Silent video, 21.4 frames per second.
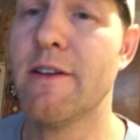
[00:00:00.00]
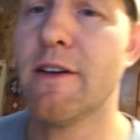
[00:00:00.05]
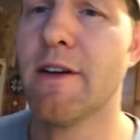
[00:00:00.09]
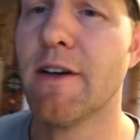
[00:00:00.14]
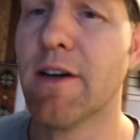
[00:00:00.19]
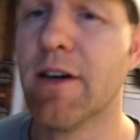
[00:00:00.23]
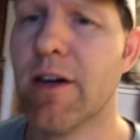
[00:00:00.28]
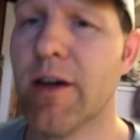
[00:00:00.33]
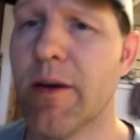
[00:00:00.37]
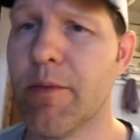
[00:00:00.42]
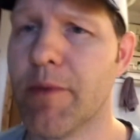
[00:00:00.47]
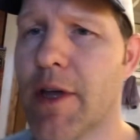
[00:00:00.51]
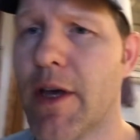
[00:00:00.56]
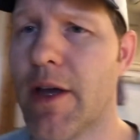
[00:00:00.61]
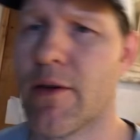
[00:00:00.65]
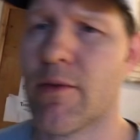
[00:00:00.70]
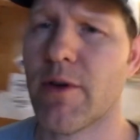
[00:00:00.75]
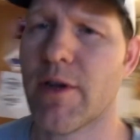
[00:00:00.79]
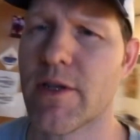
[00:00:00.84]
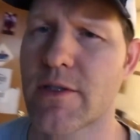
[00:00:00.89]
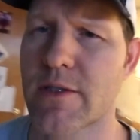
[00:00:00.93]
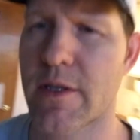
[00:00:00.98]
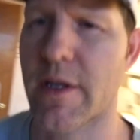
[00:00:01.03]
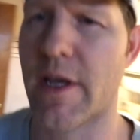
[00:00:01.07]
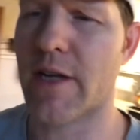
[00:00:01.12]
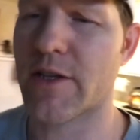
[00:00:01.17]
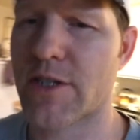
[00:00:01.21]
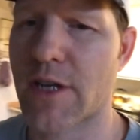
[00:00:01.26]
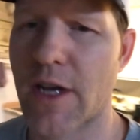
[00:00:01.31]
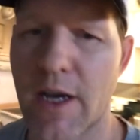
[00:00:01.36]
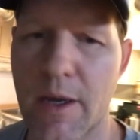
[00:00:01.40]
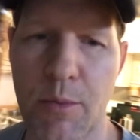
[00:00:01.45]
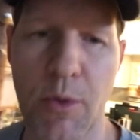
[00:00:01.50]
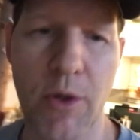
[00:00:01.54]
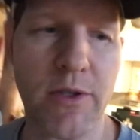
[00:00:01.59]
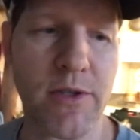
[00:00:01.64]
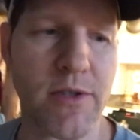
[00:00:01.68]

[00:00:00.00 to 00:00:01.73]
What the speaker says: That rest of that job was